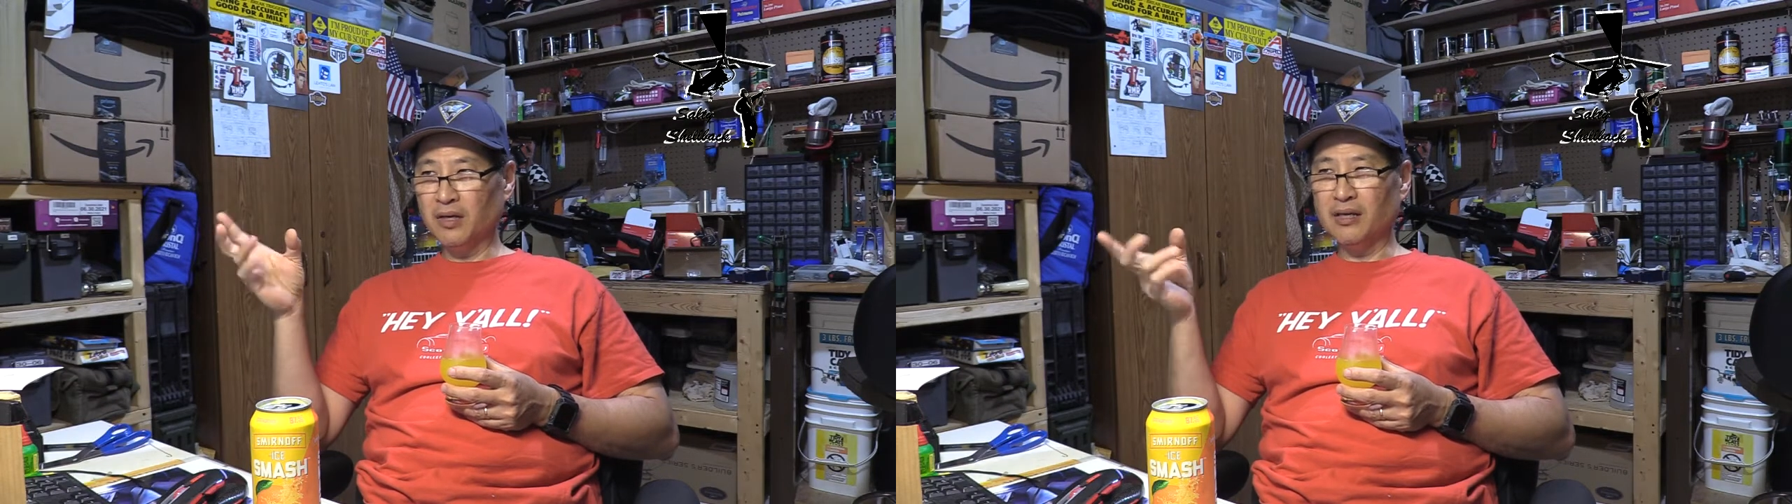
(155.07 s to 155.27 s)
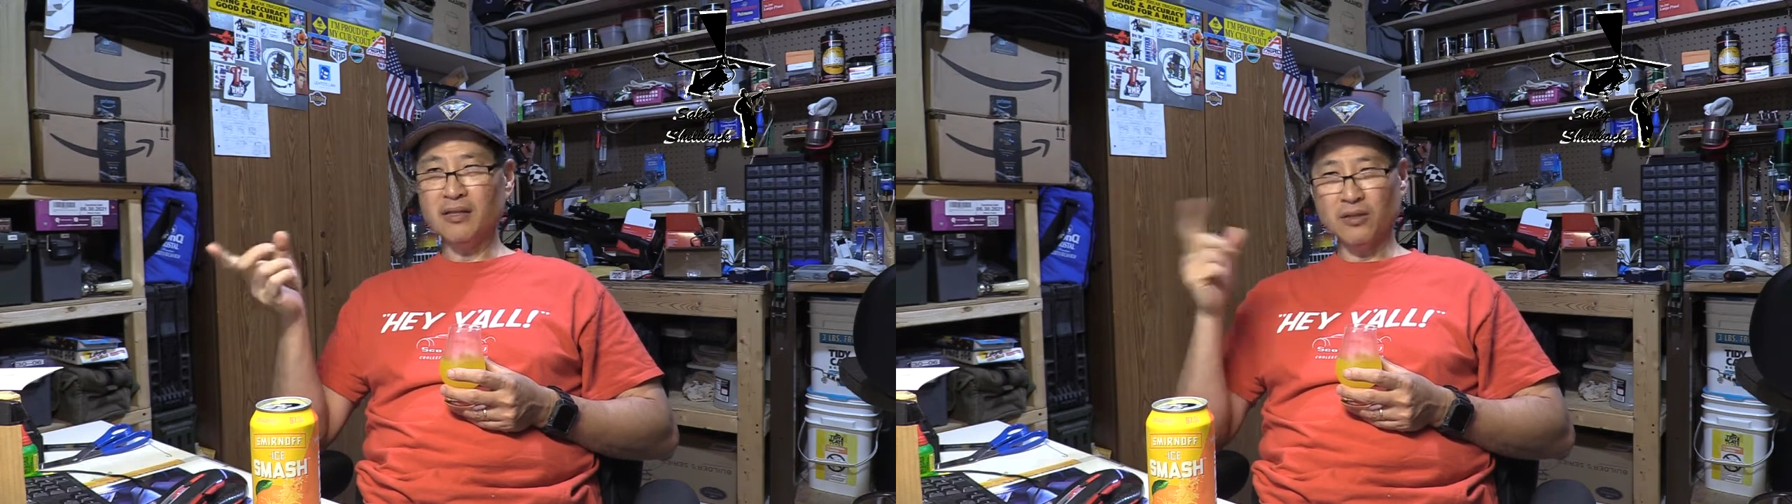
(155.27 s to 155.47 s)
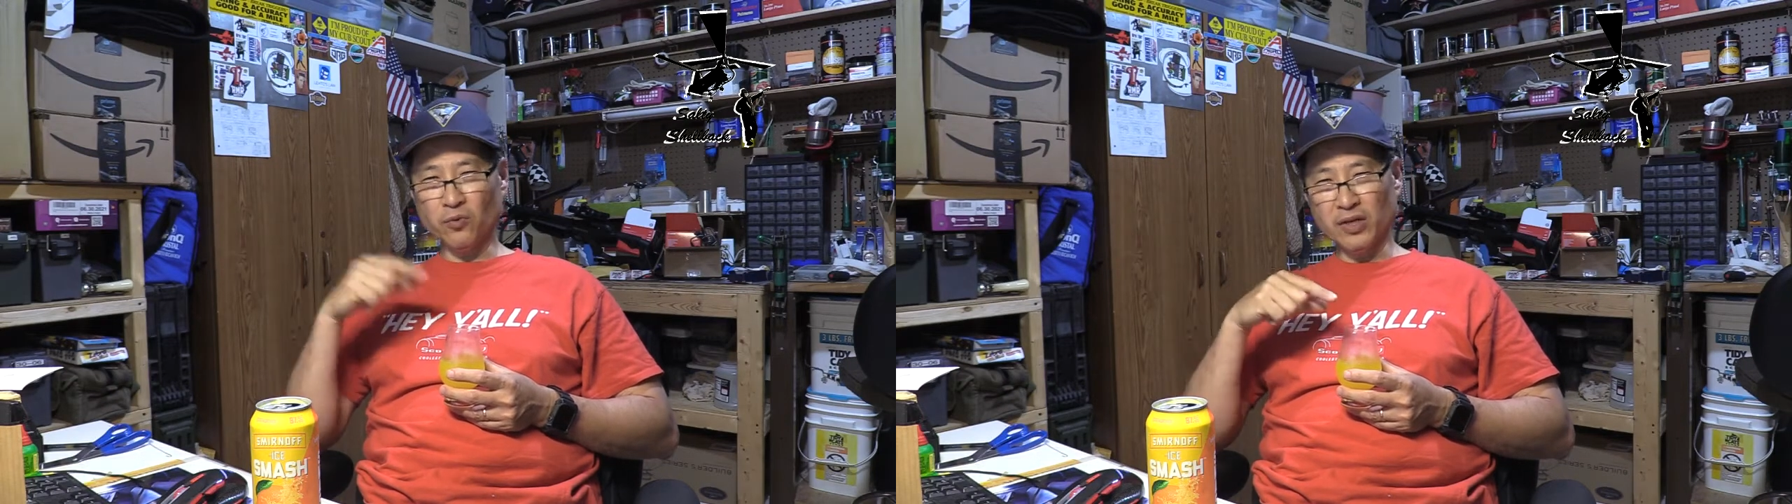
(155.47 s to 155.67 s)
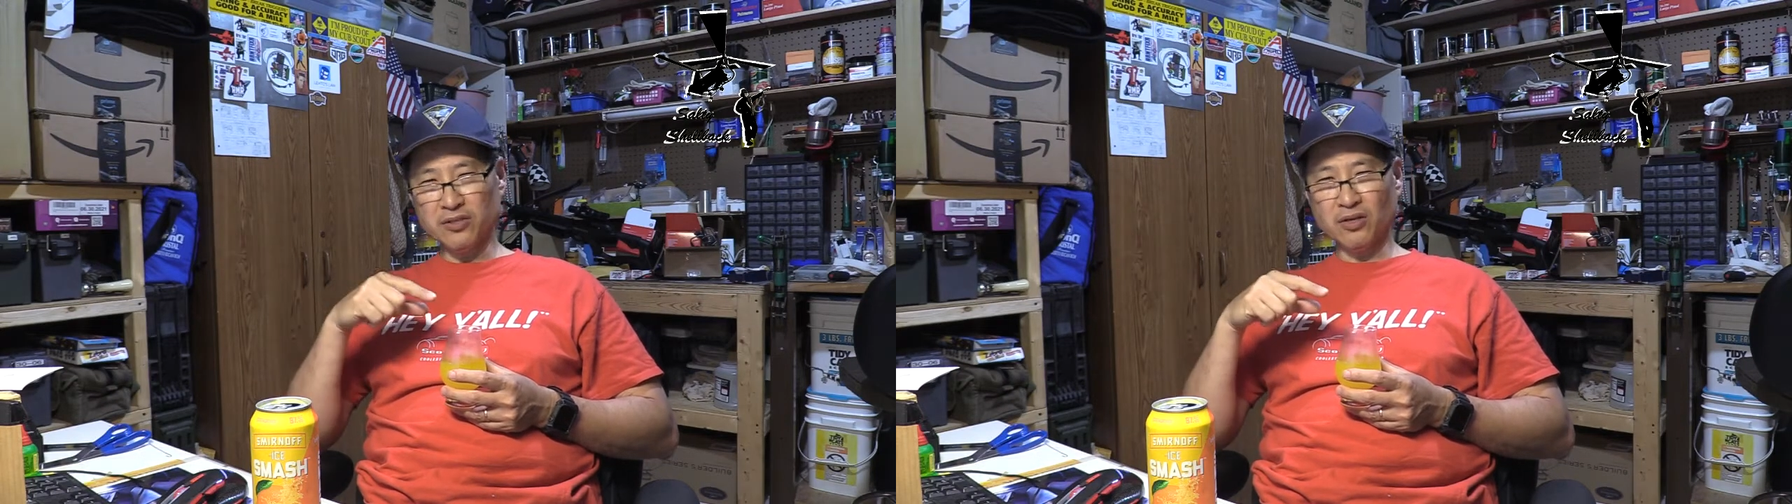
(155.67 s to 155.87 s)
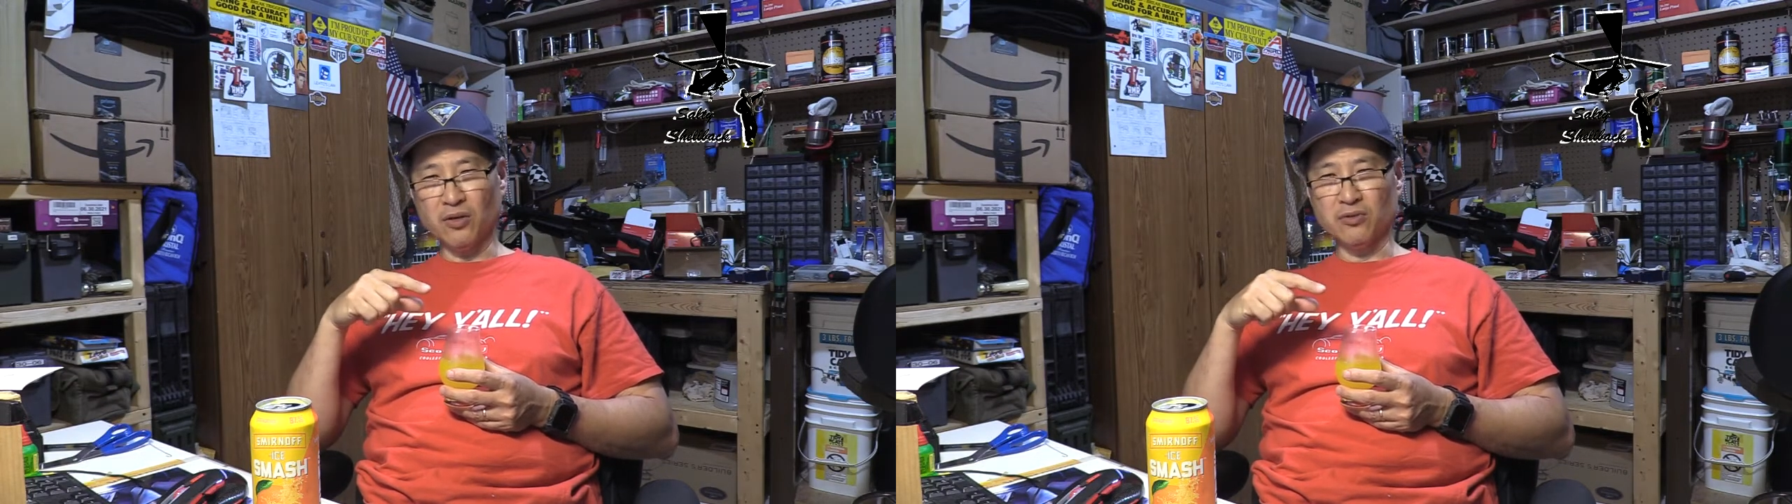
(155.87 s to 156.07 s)
And I think the
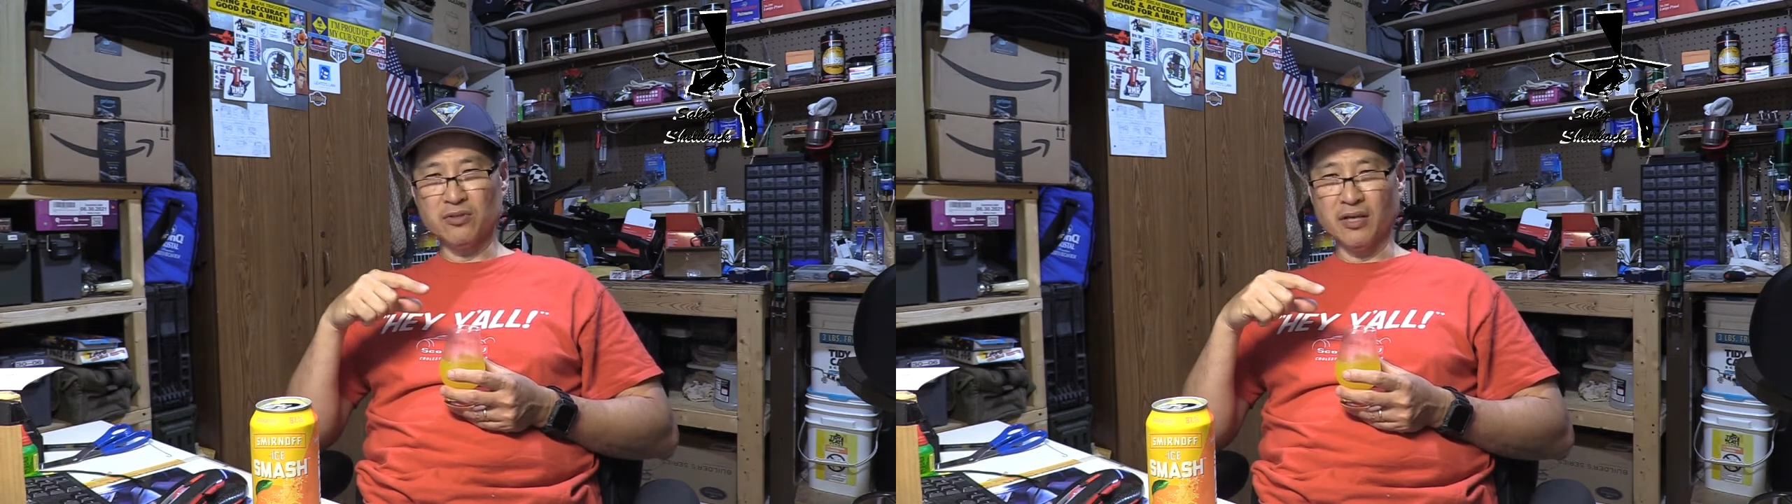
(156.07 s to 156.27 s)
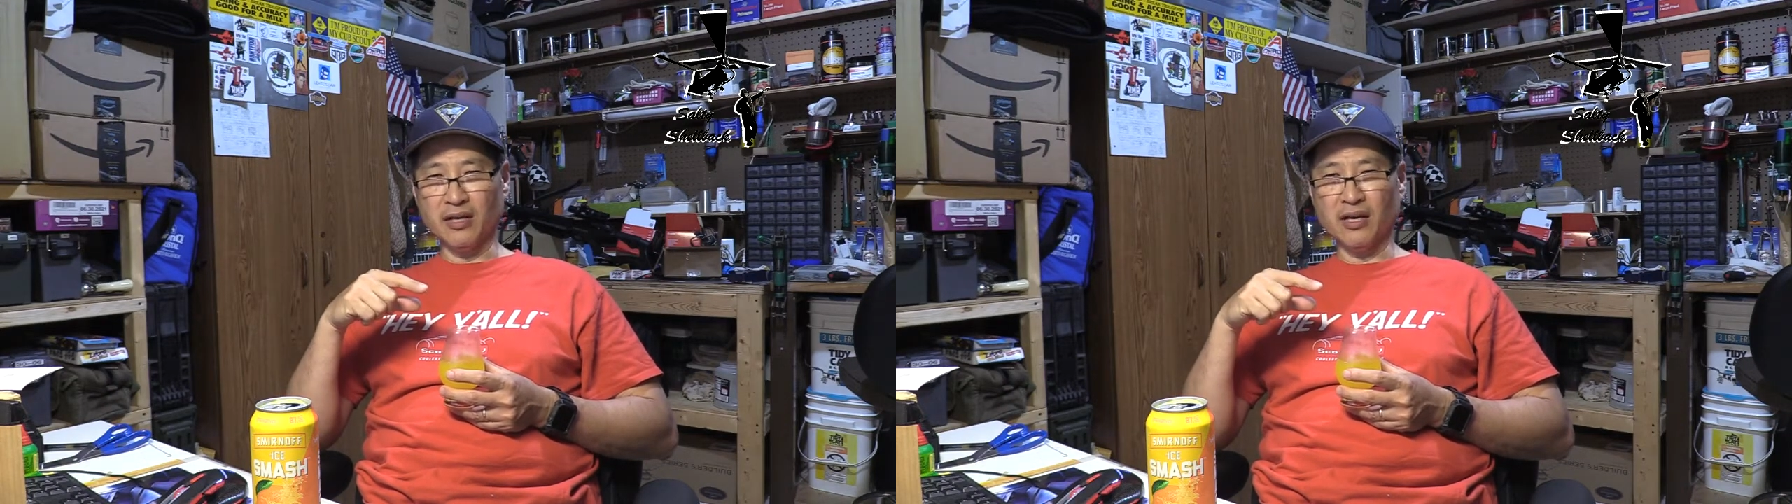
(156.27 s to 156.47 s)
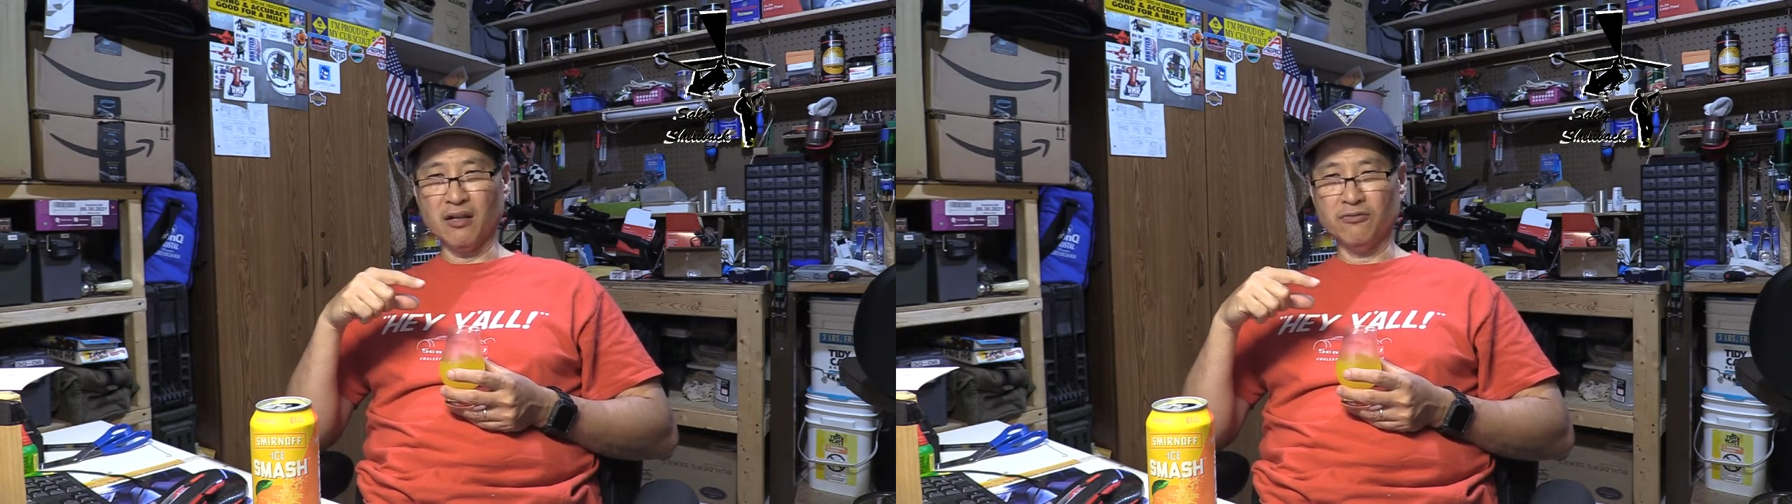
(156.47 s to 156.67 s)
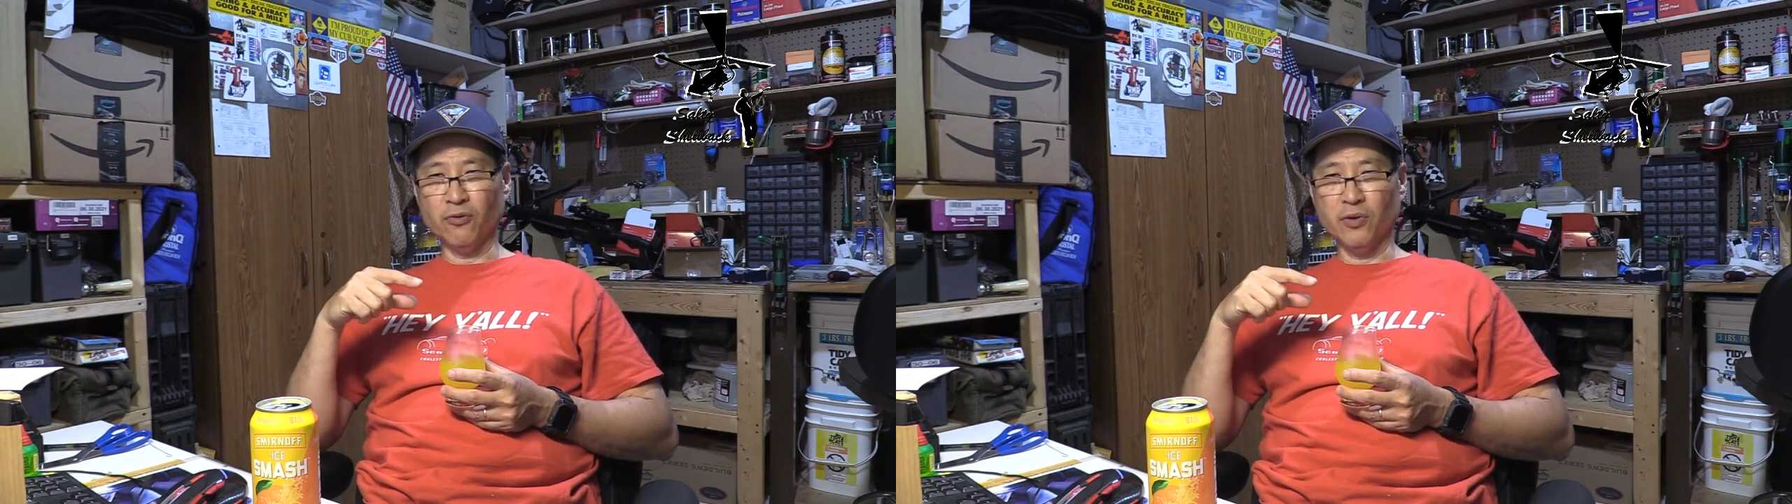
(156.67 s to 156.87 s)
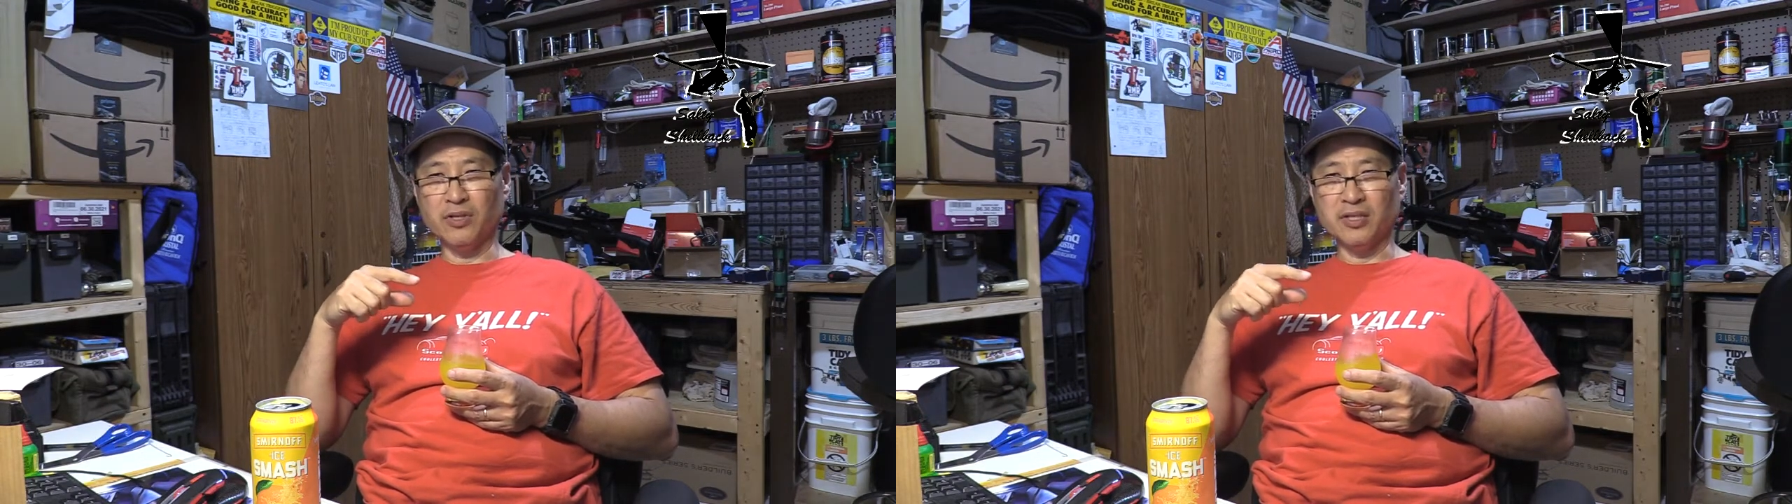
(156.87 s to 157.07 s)
West Coast, like
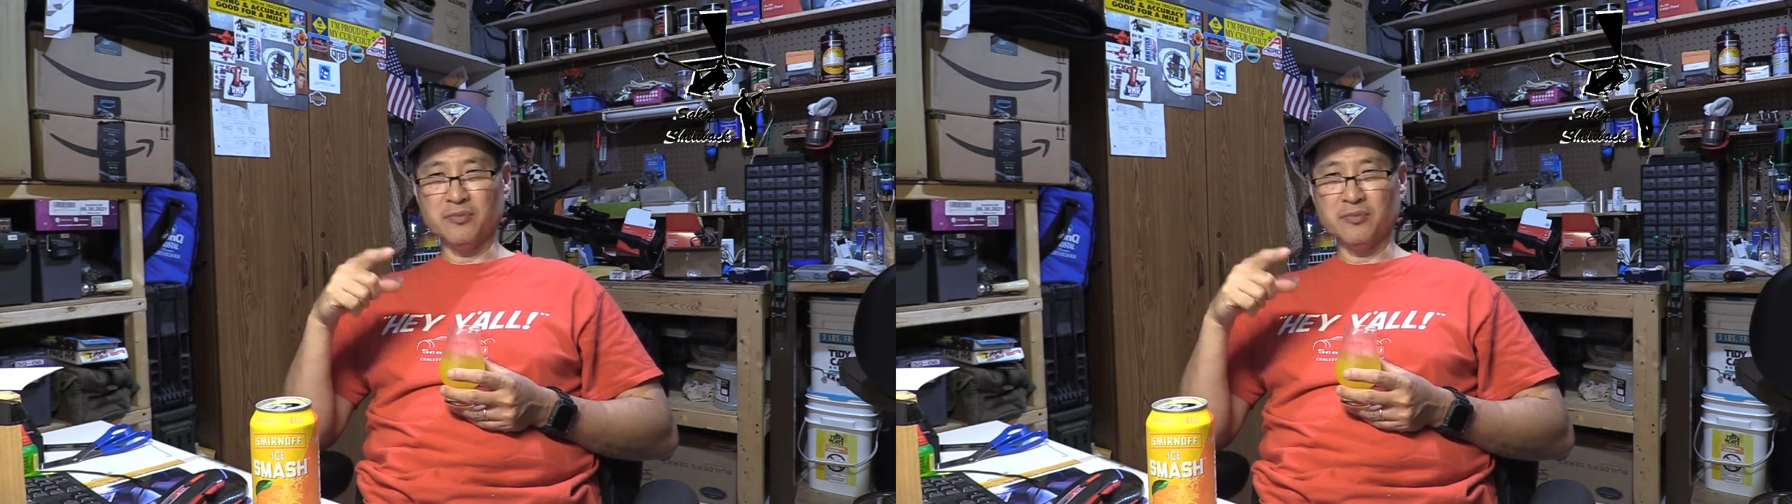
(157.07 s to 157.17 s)
California,